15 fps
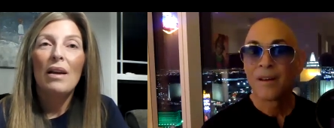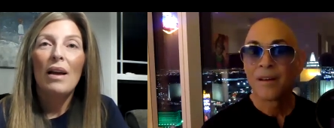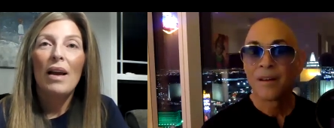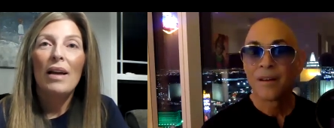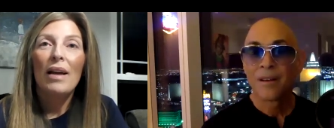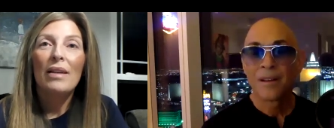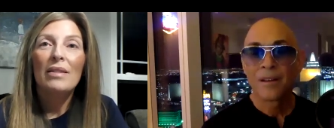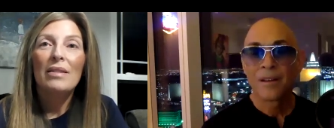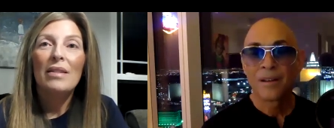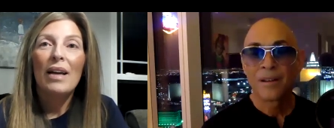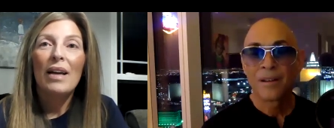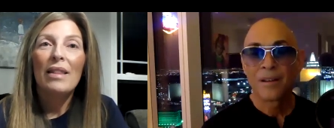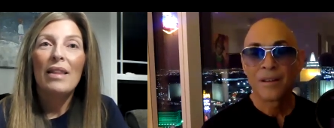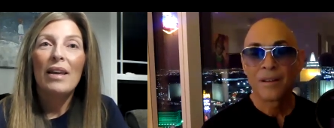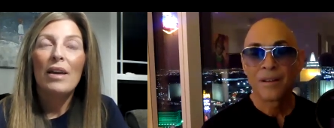Speaker 1: and i
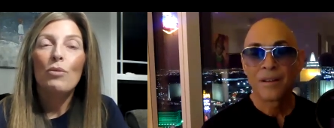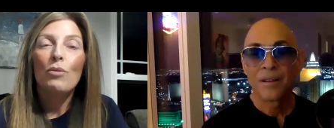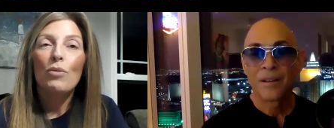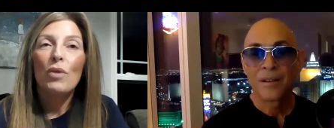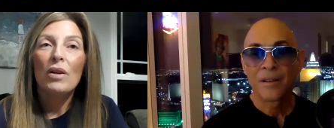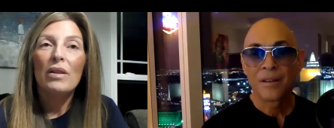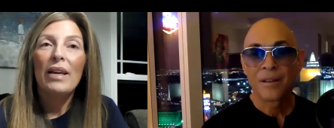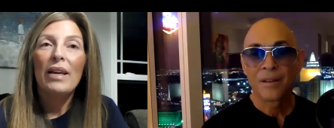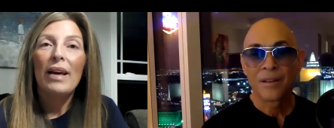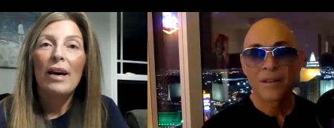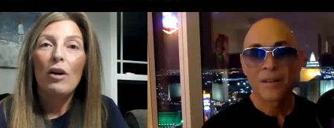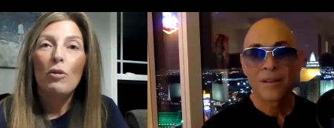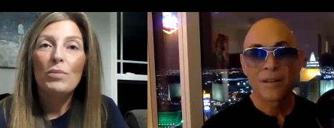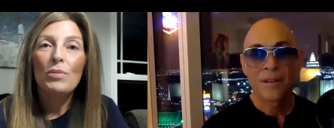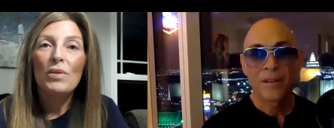think it really
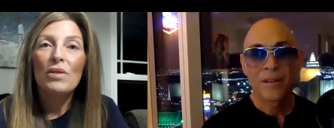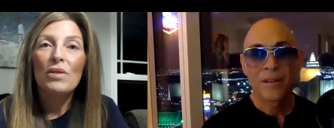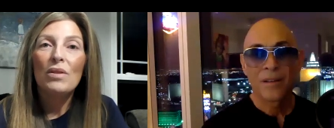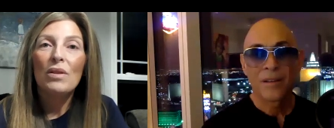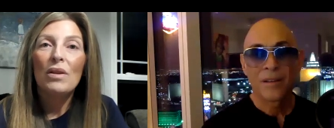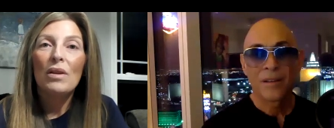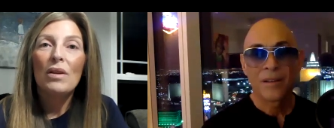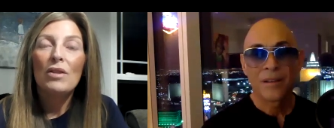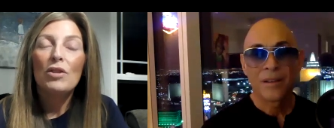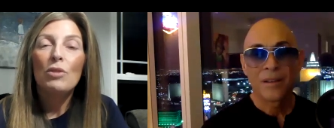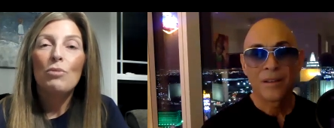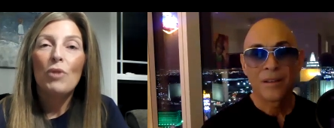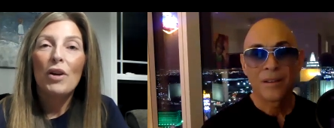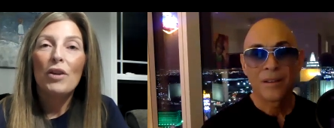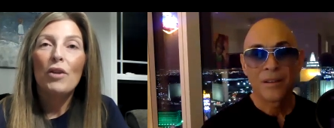helps to
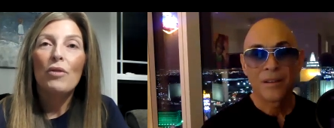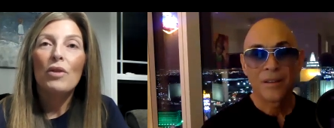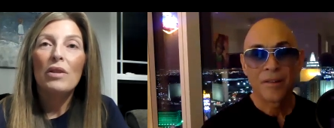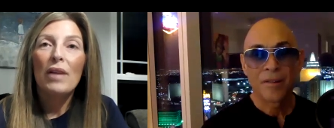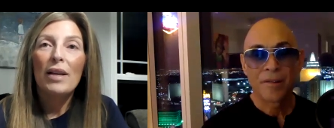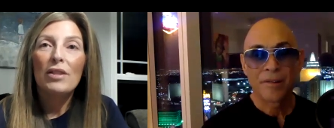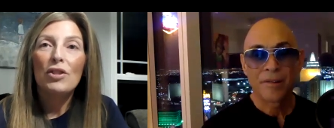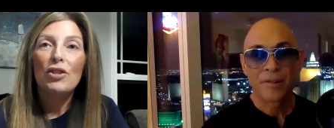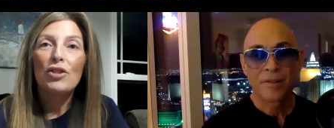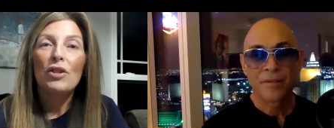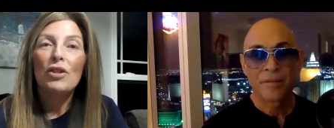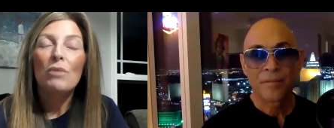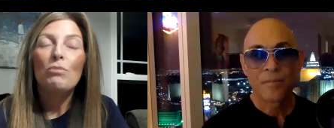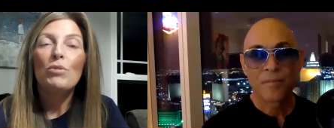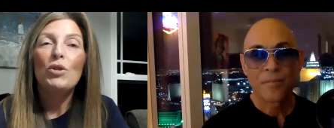bring your
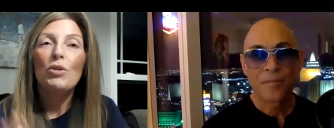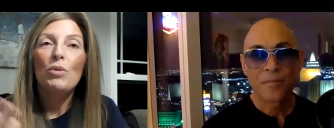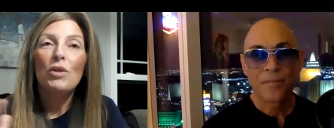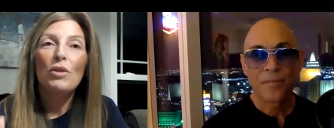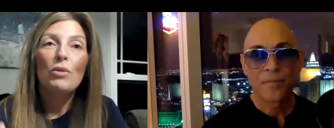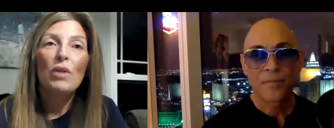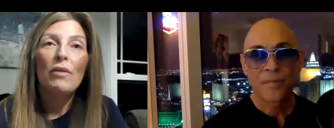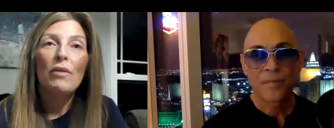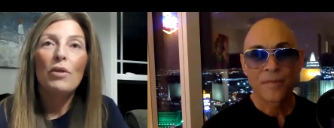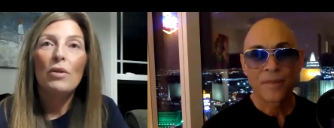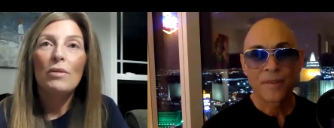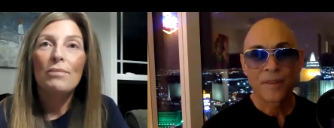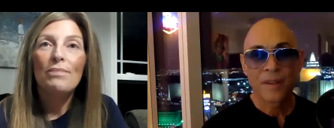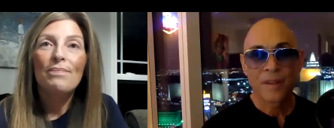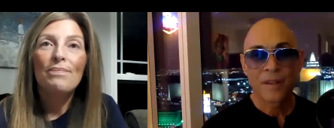relationship to a new level
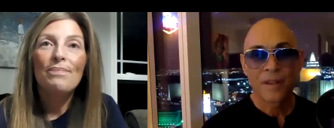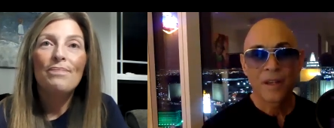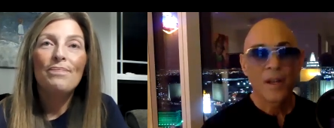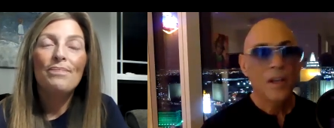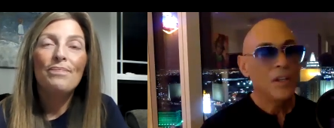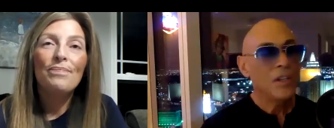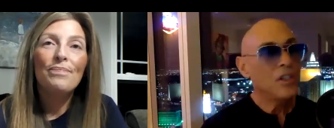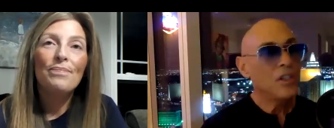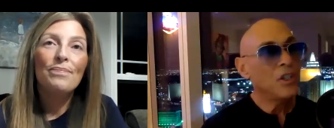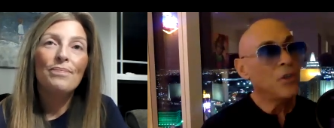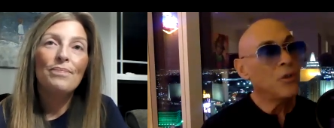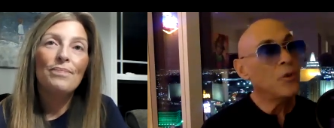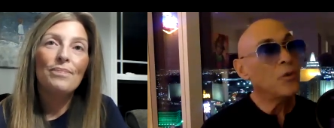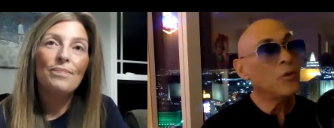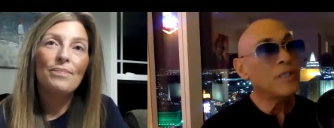
Speaker 2: do
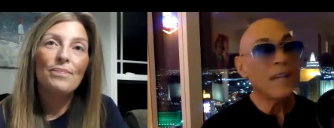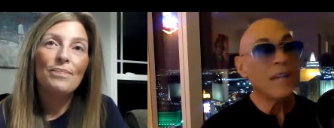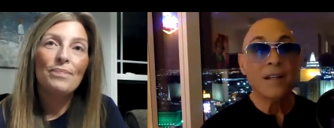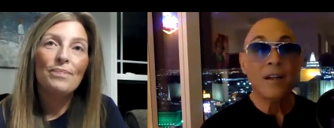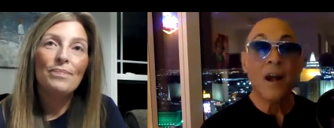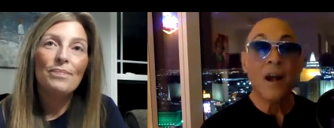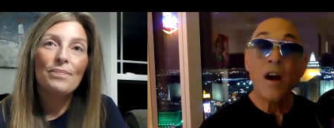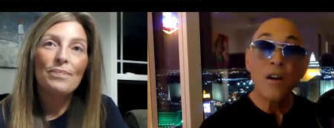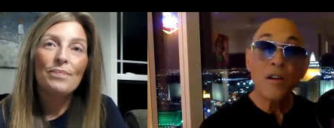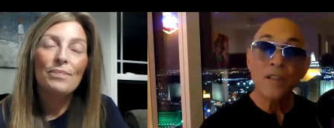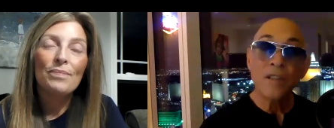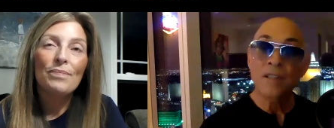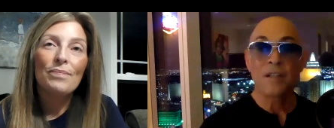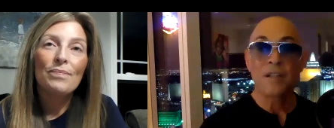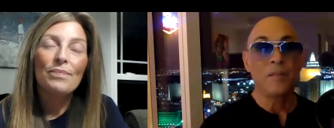you send
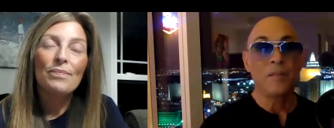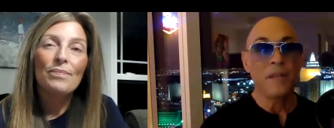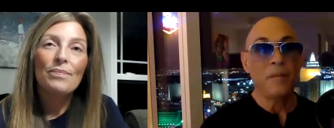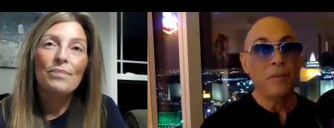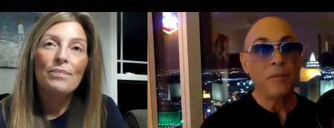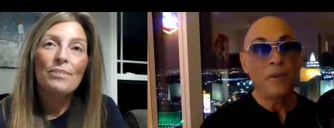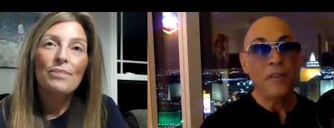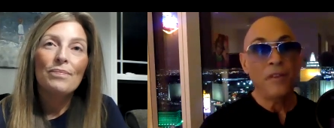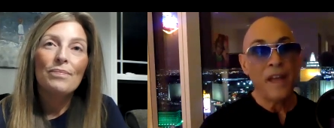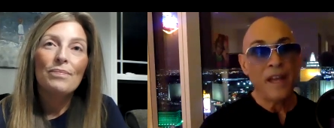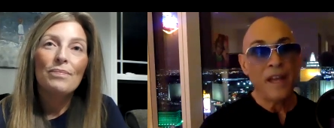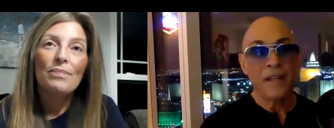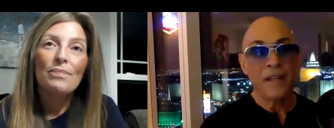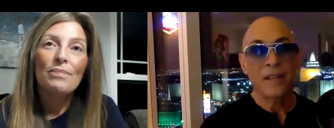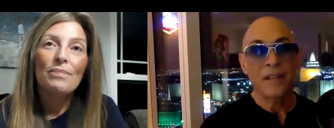cards to the people
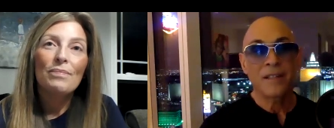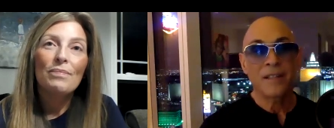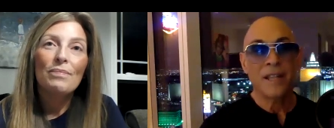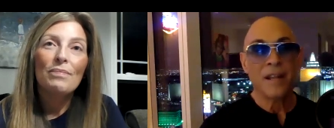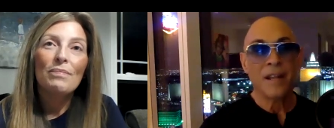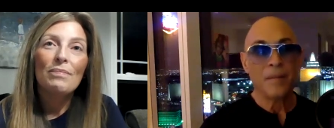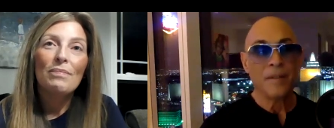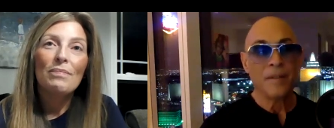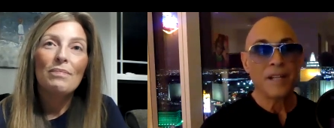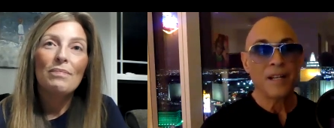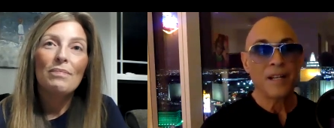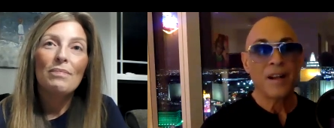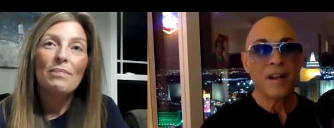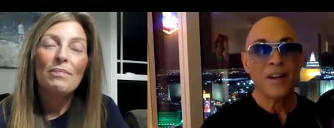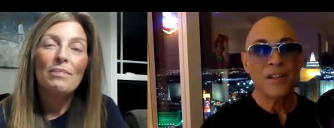that set up the
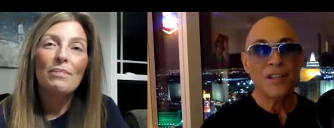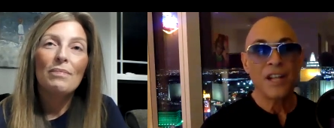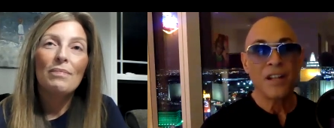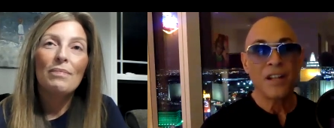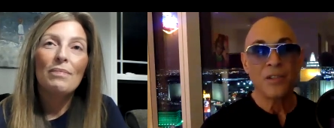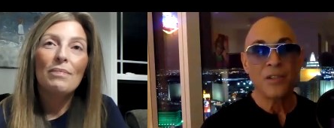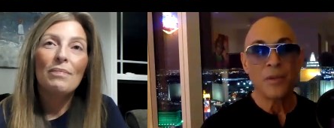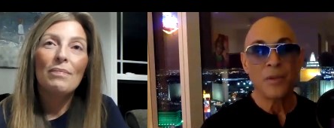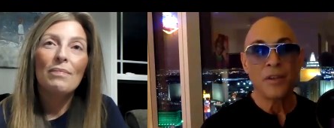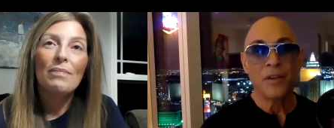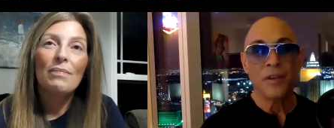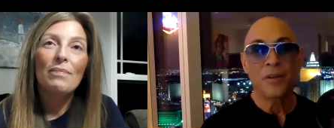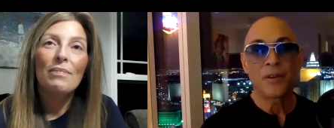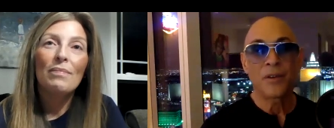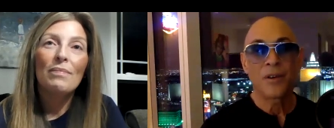10 card challenge with
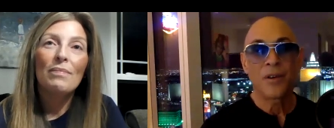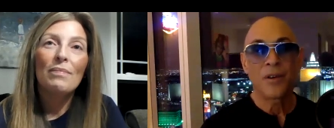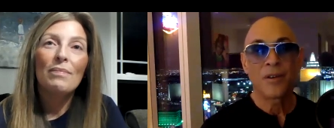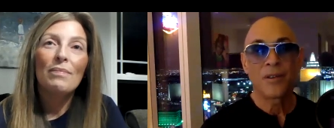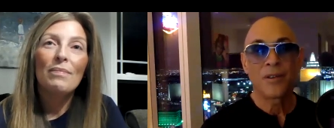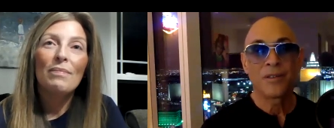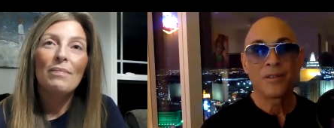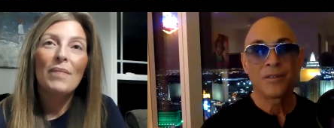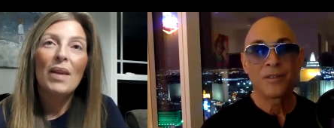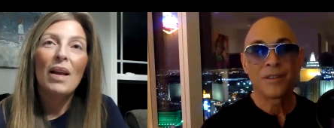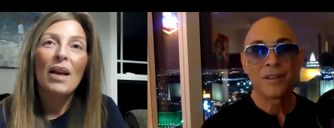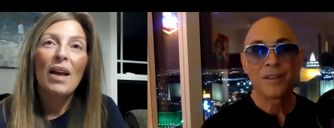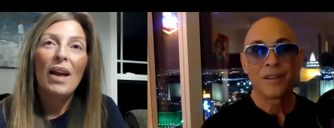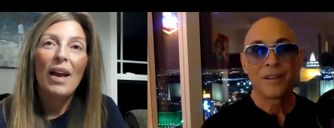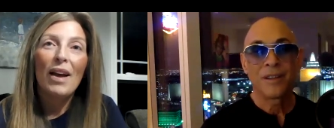you?
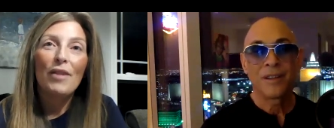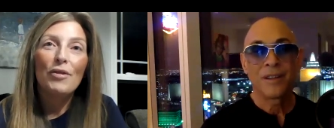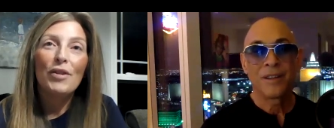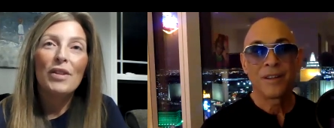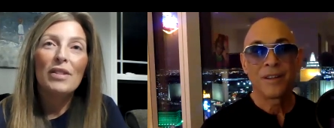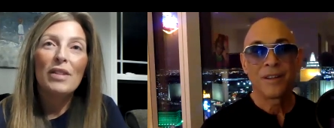Every